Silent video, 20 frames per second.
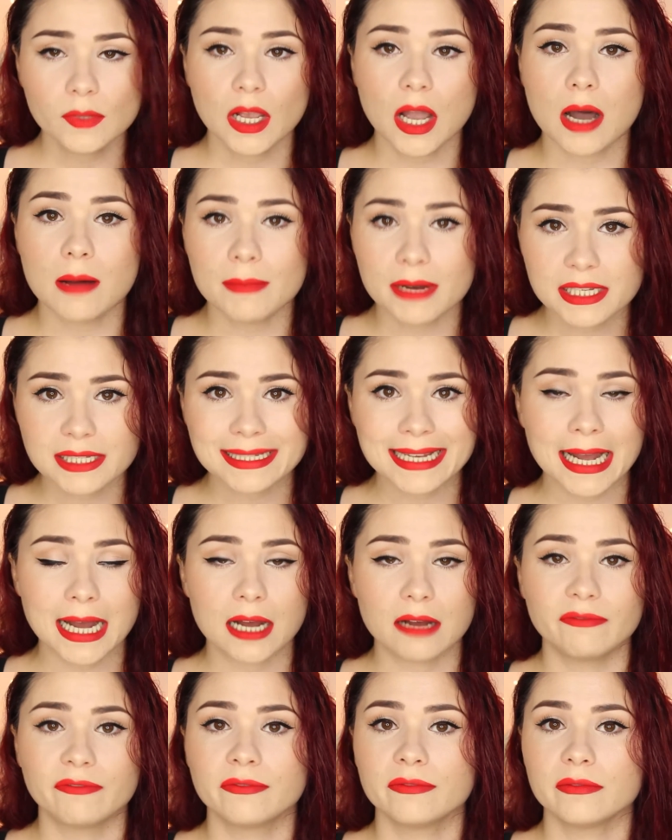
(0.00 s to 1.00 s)
a
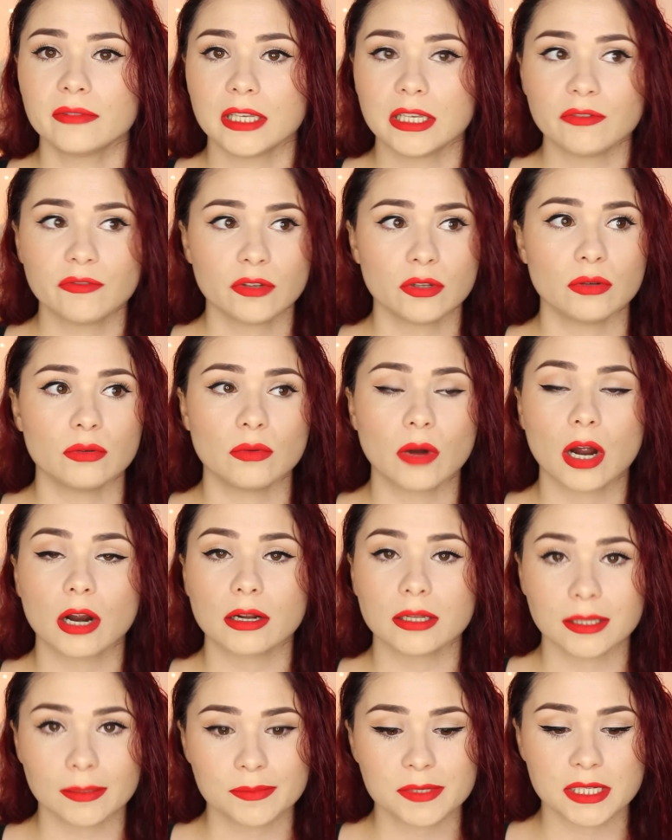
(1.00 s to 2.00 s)
must-have if you are
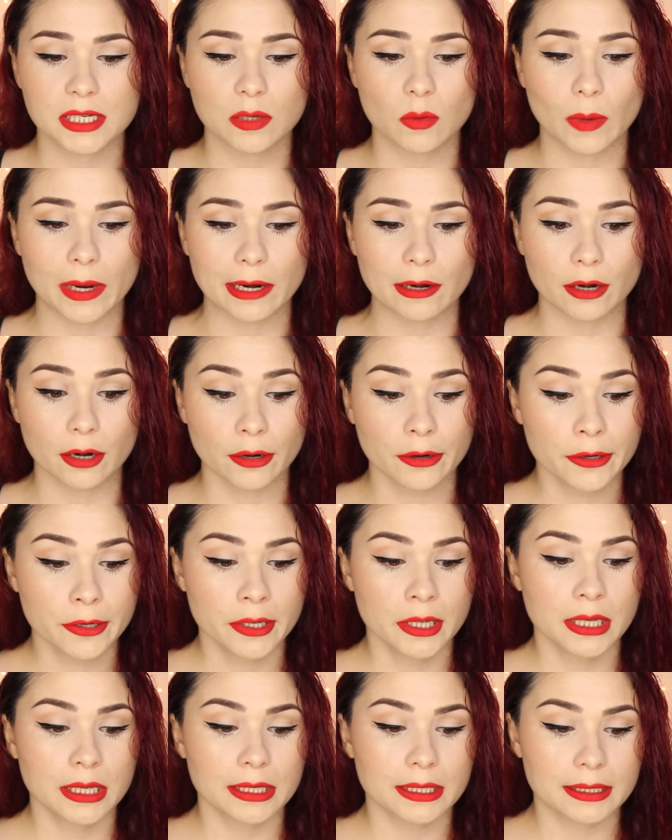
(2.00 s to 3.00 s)
a lipstick wearer.
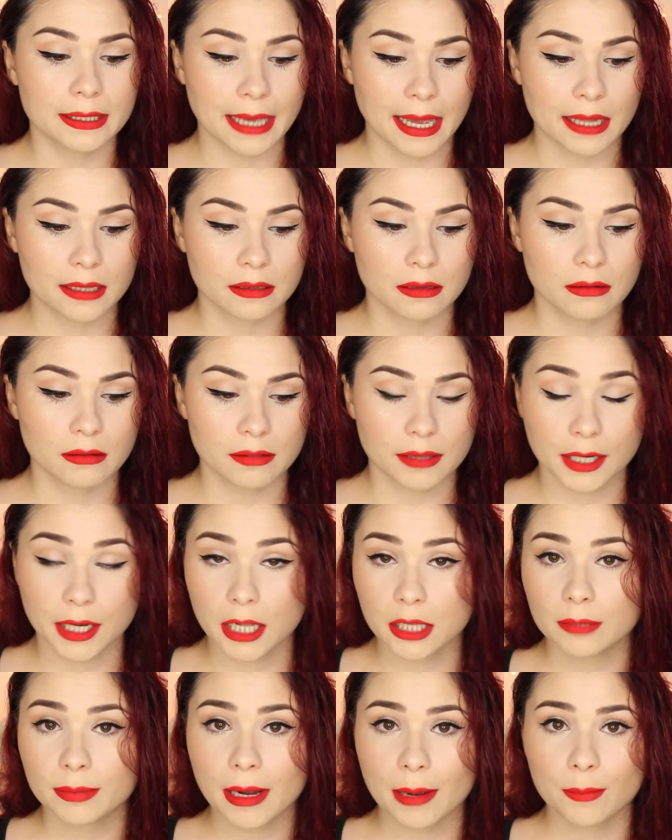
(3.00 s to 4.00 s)
Get the
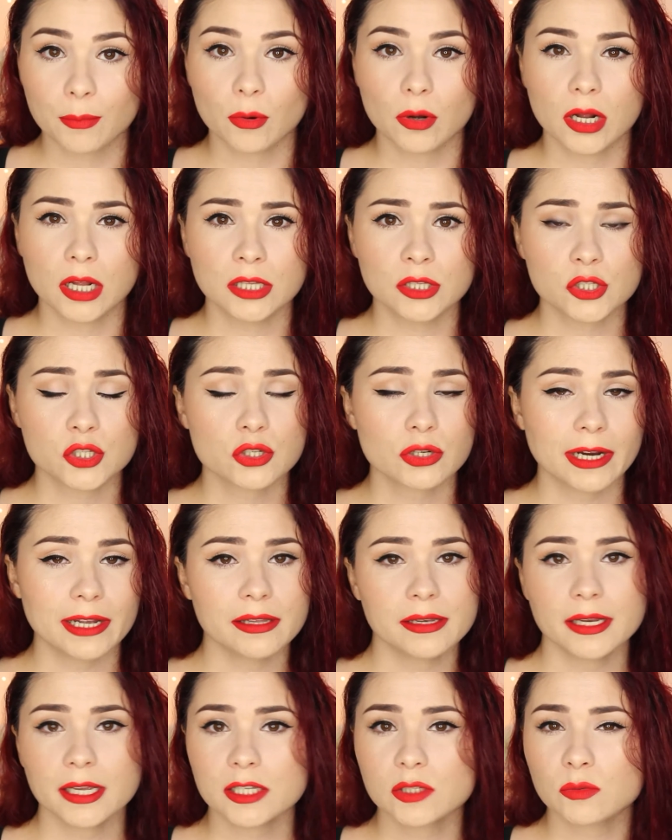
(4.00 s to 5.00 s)
ColourPop ones. Try
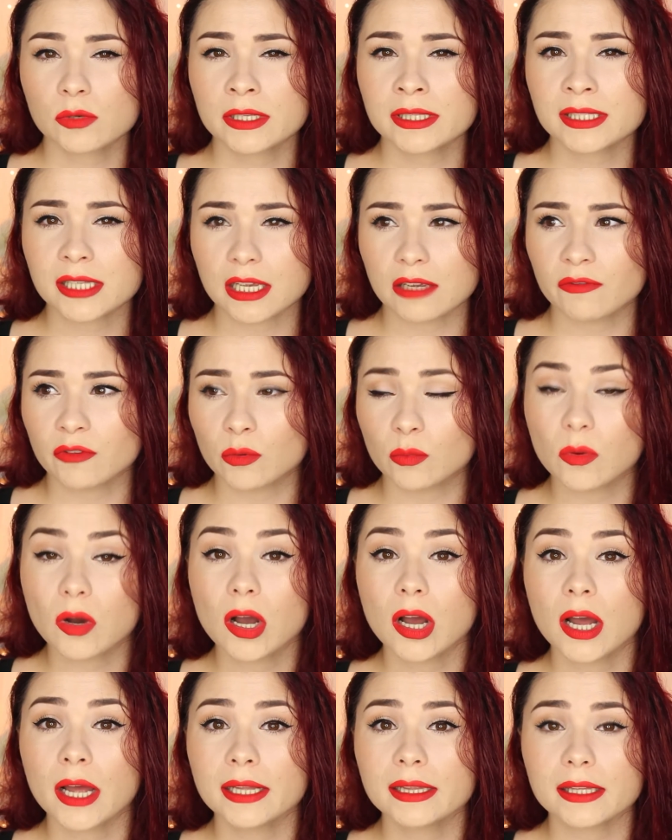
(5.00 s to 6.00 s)
the NYX ones if you
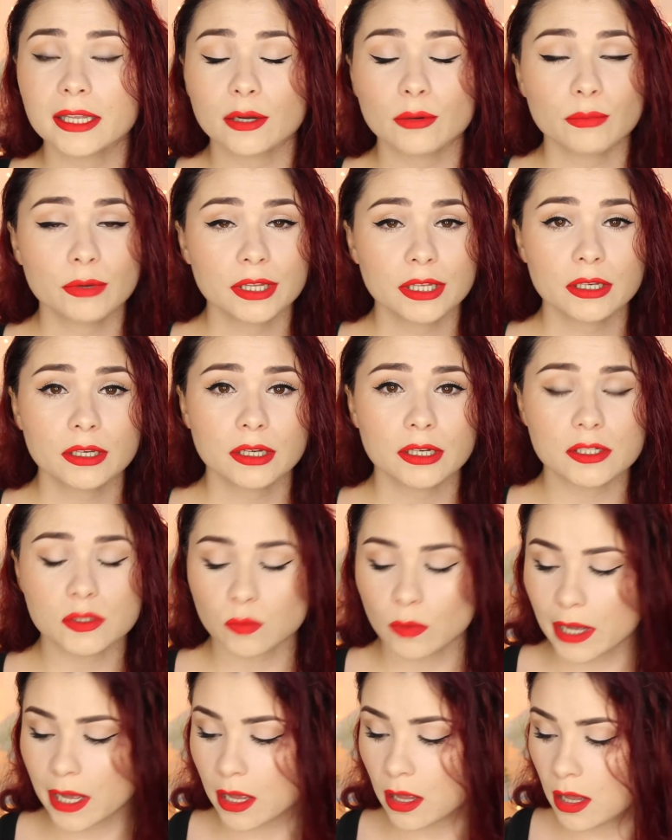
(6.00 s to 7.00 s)
want. They're really good as
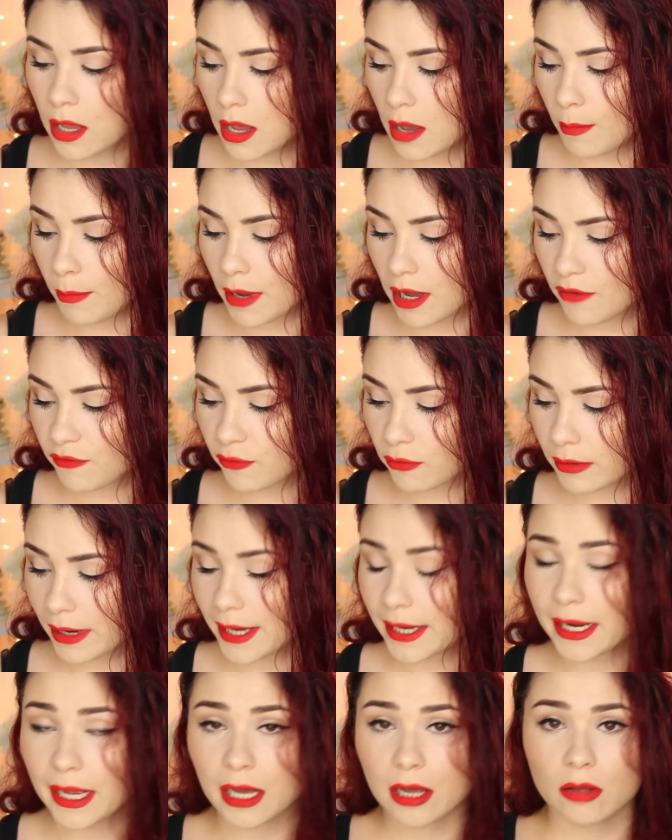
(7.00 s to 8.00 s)
well. But for
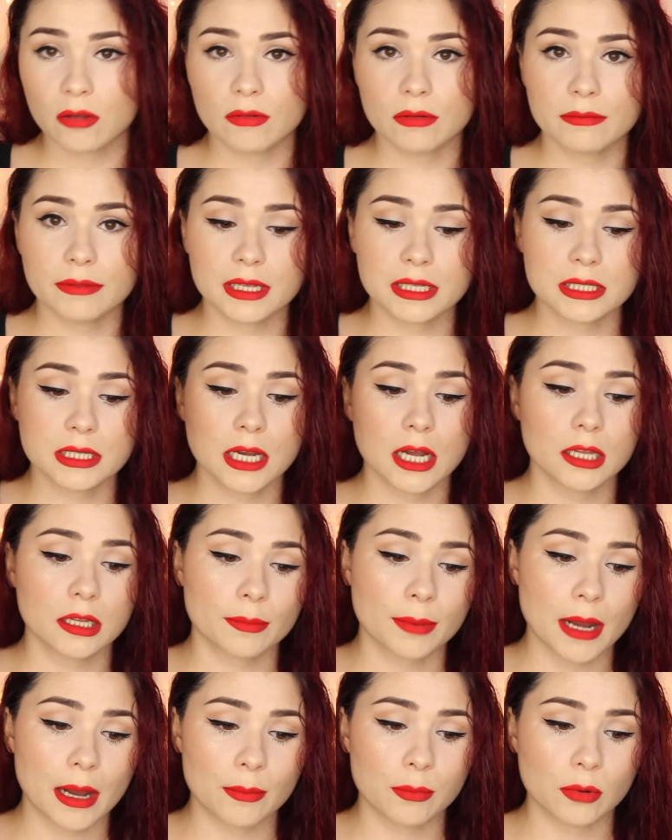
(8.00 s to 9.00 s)
right now, these
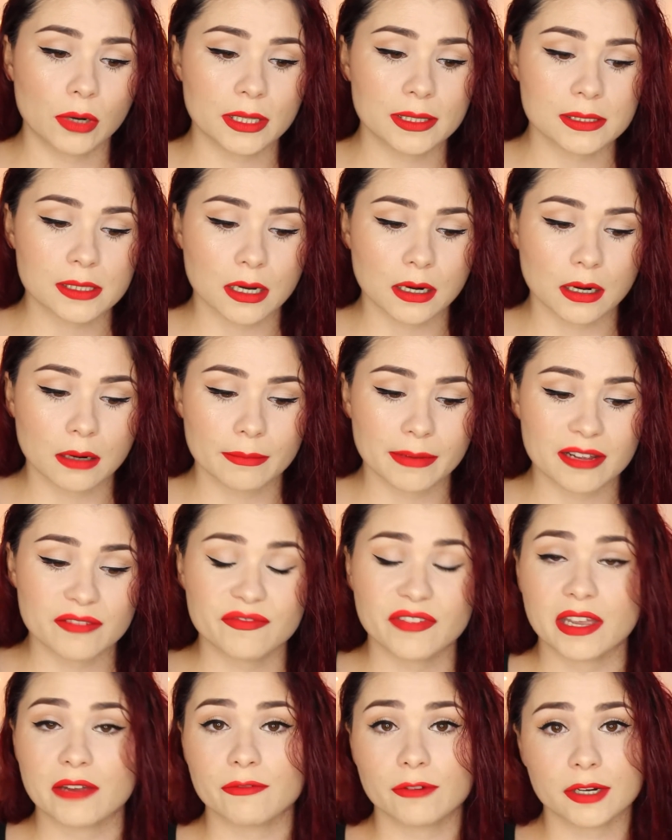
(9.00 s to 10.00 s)
ColourPop ones are my
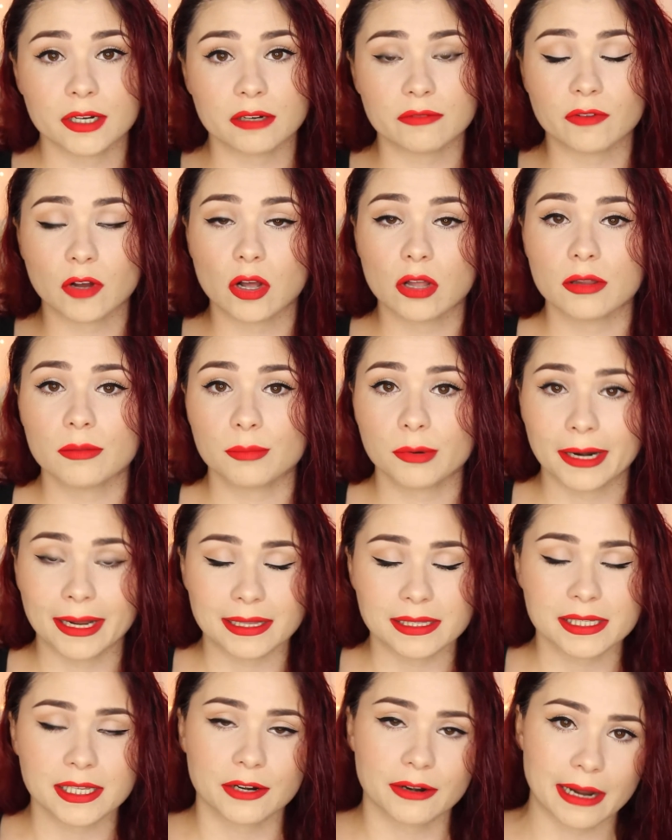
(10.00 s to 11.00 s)
favorite of all the brands that are